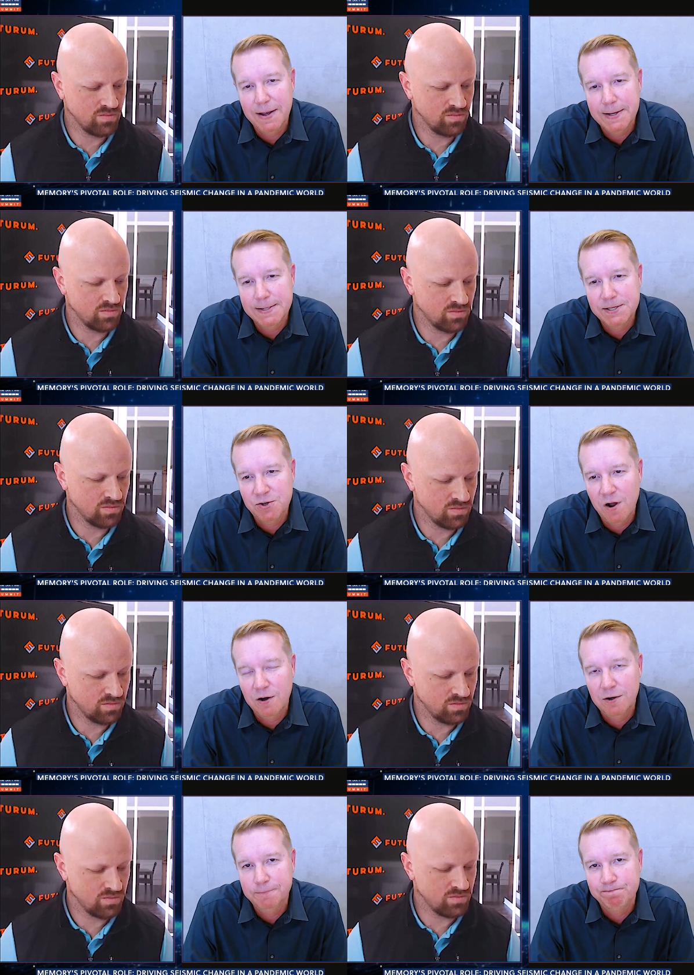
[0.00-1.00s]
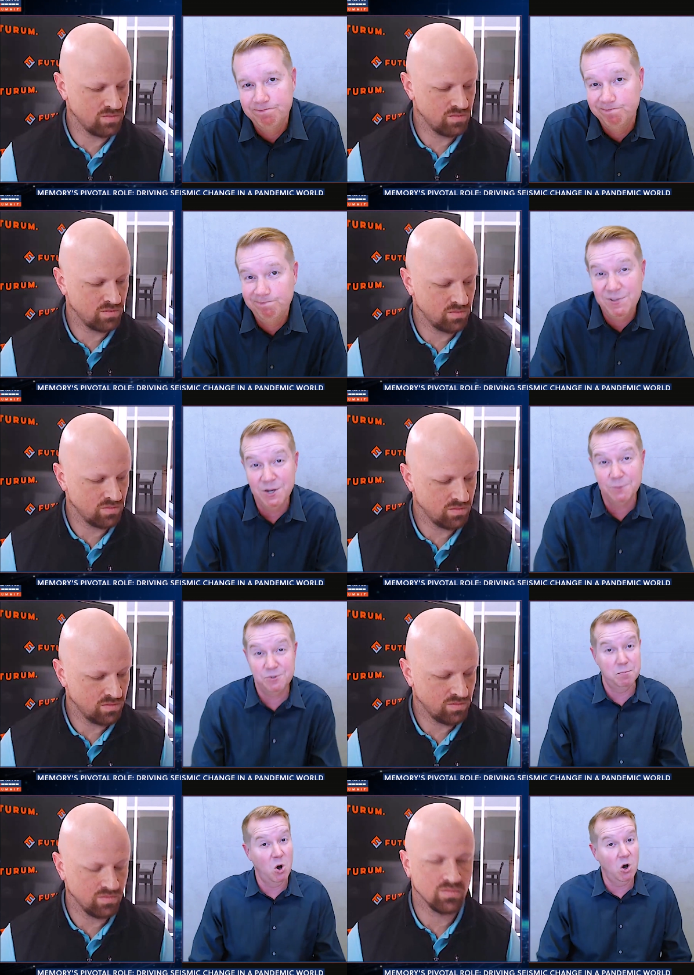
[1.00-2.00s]
Speaker 1: uh, stronger, you know,
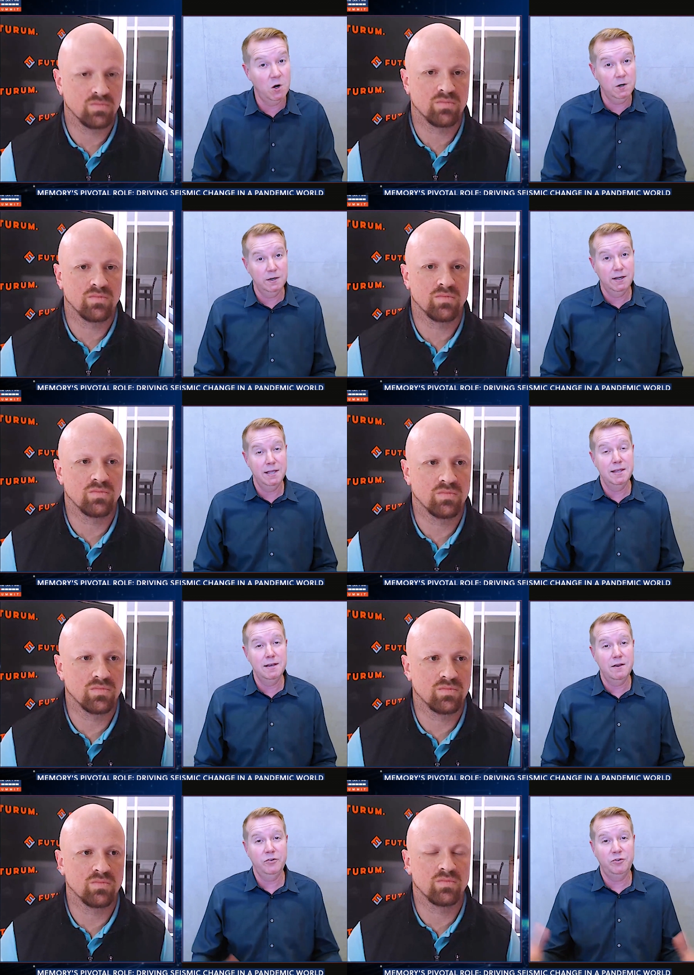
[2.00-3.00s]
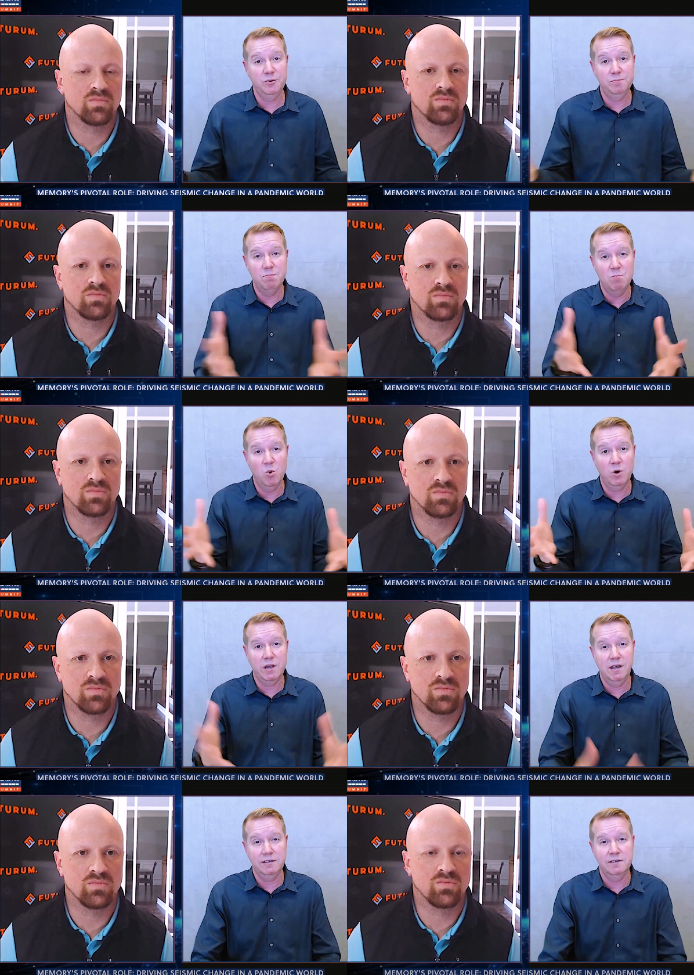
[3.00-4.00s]
smarter, and then also more
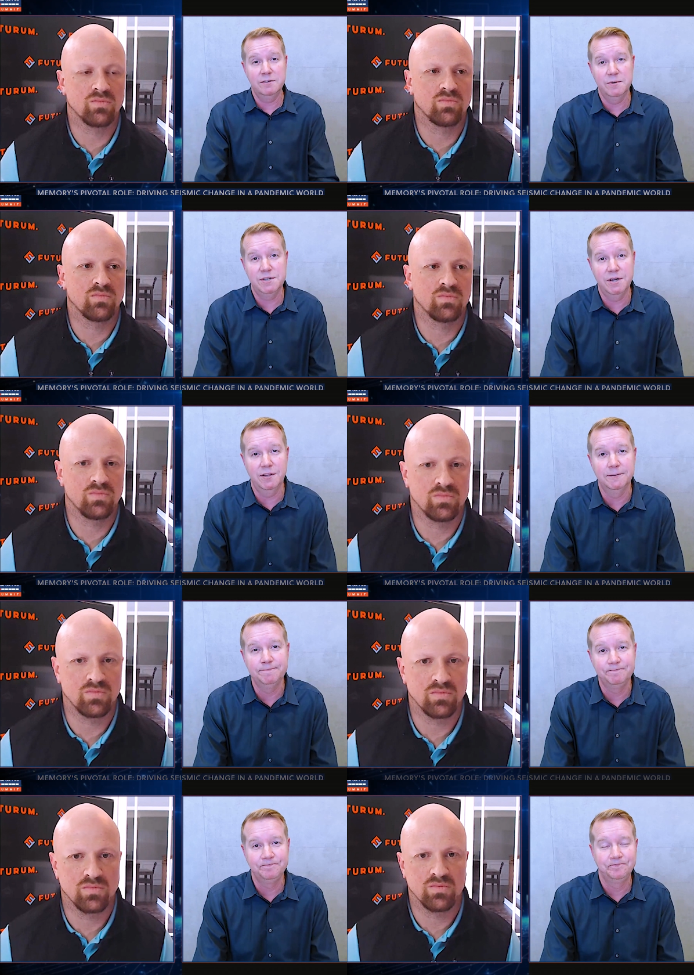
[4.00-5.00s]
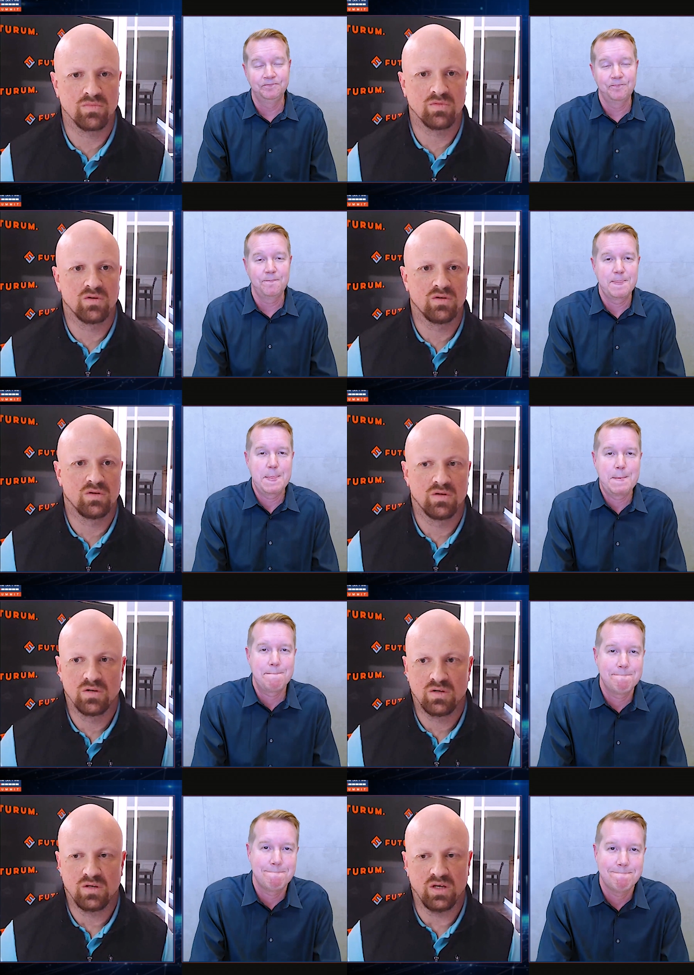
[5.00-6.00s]
connected to each other.
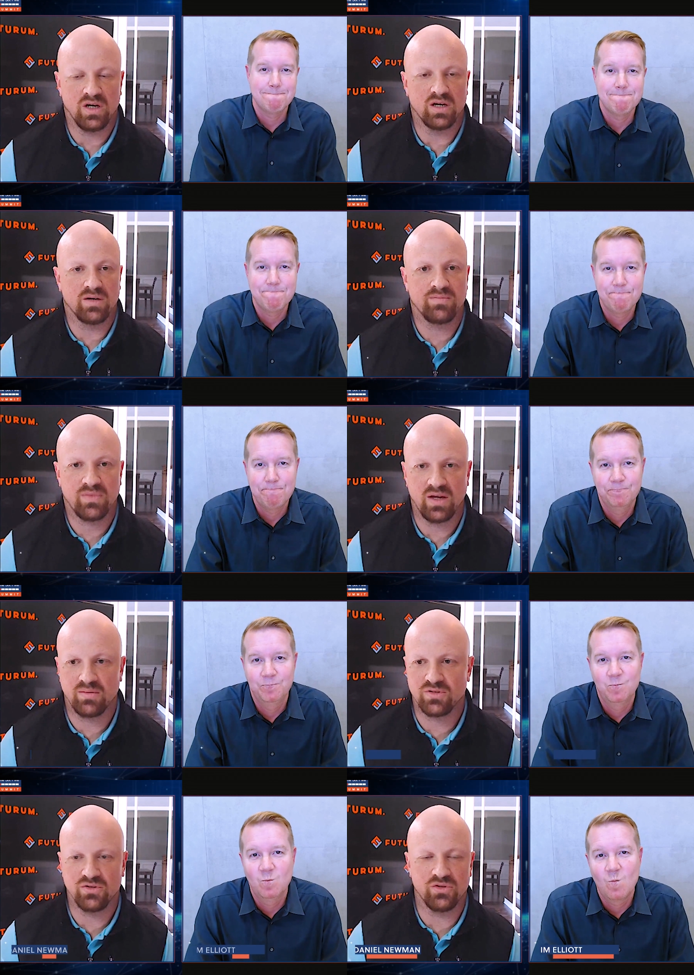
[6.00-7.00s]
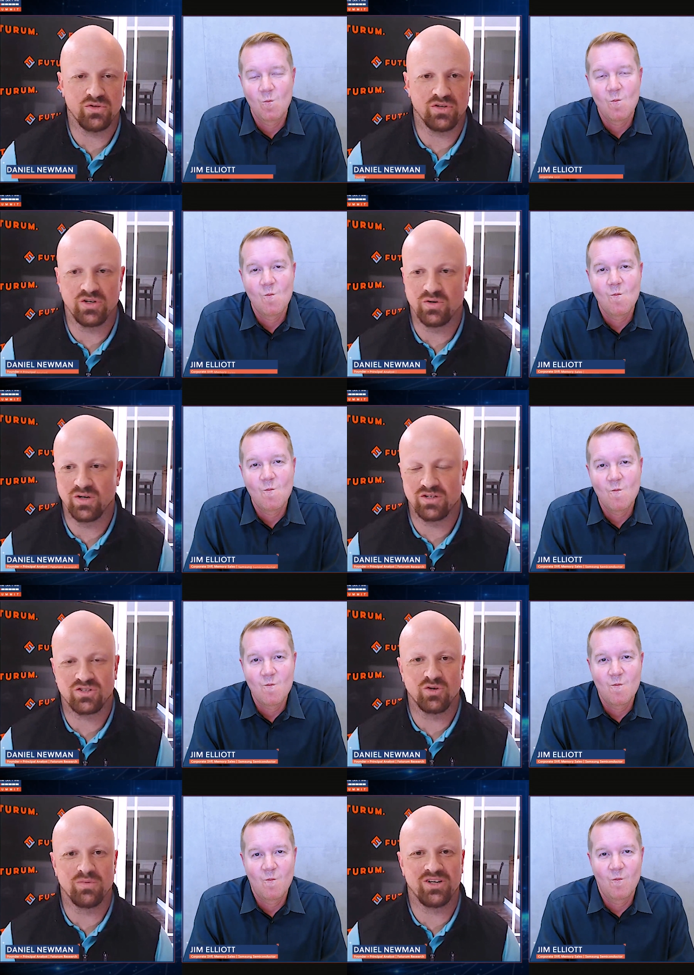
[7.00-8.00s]
Speaker 2: Yeah, absolutely. You know what?
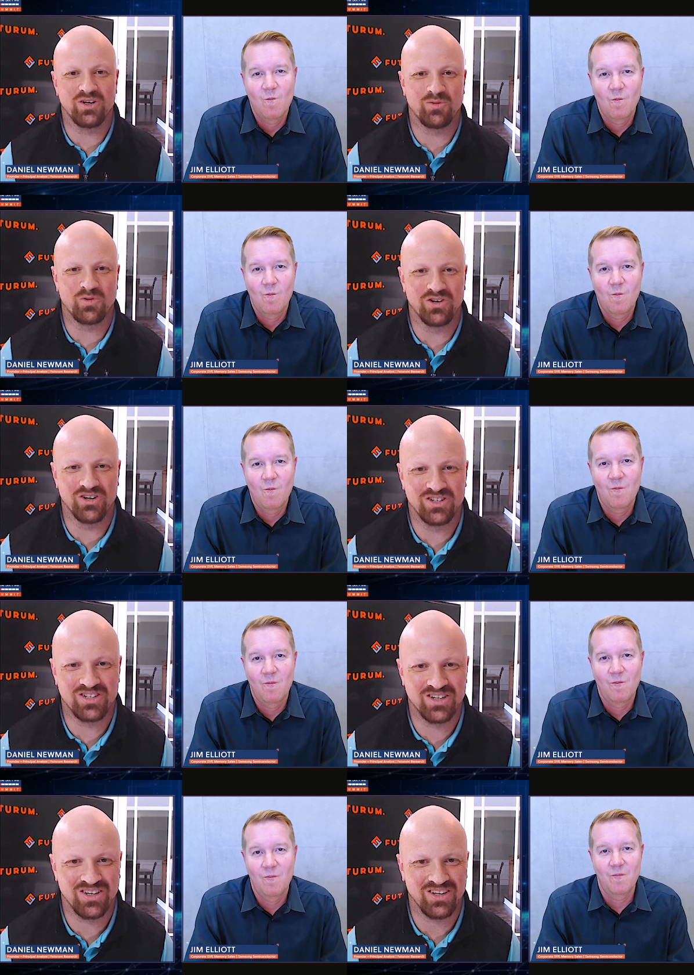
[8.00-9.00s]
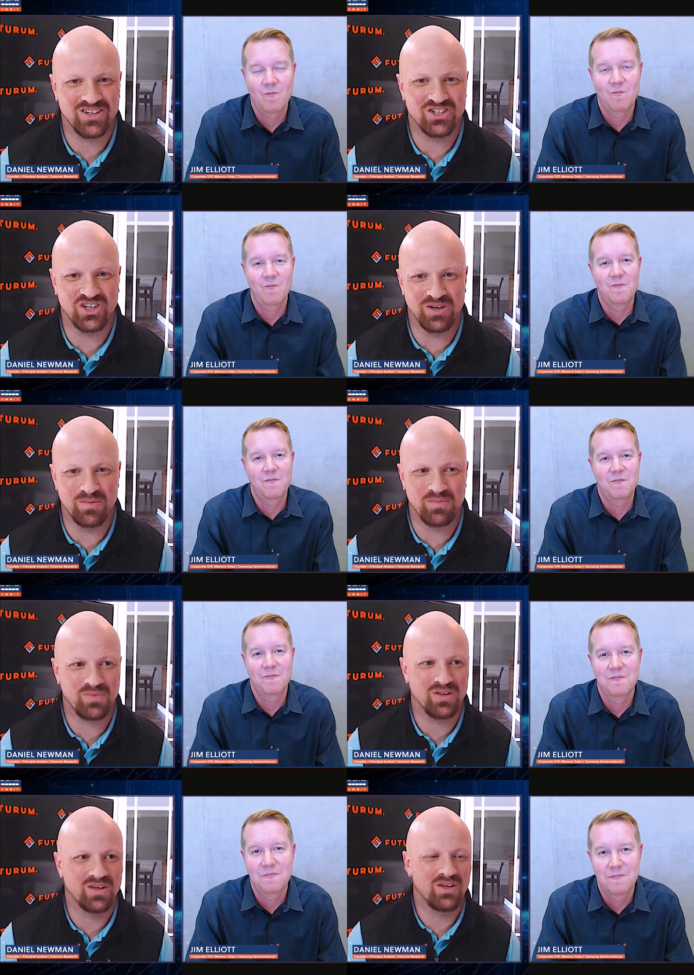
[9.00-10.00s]
So many good words,
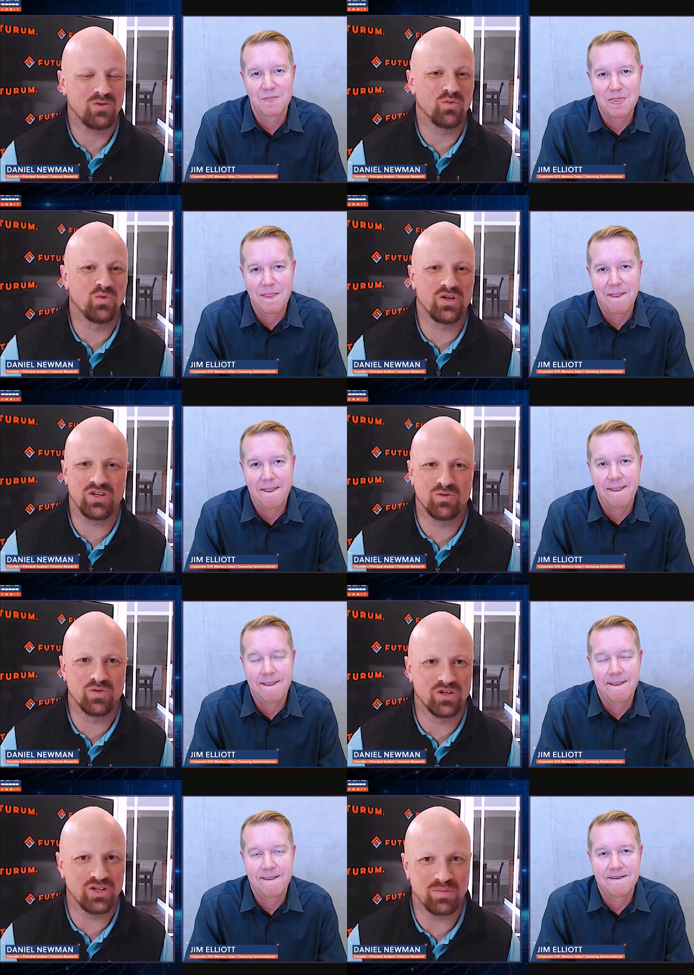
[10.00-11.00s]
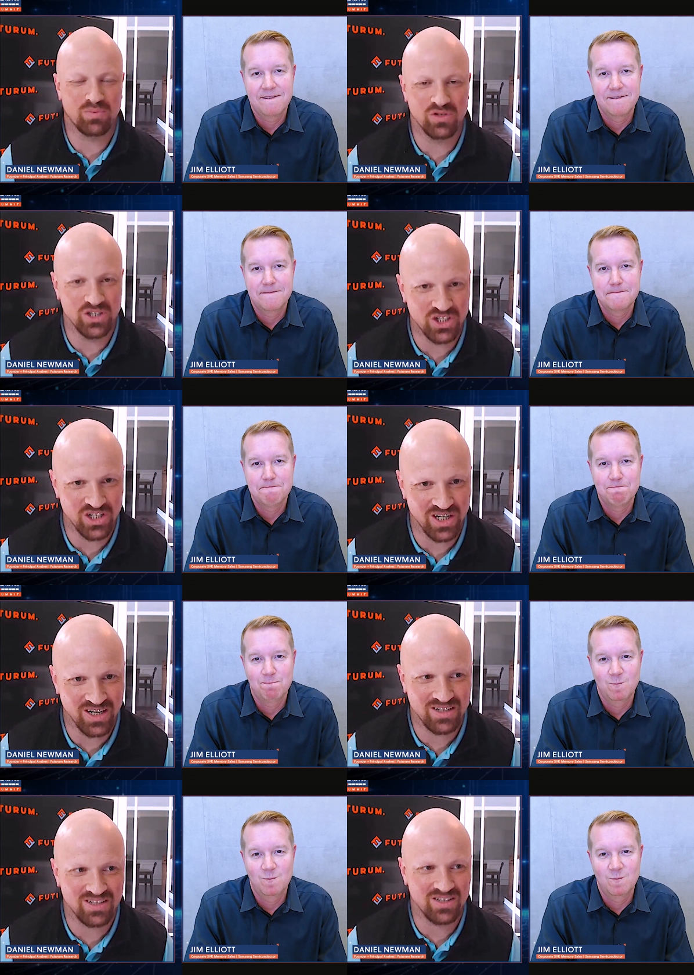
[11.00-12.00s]
Jim. Really, really appreciate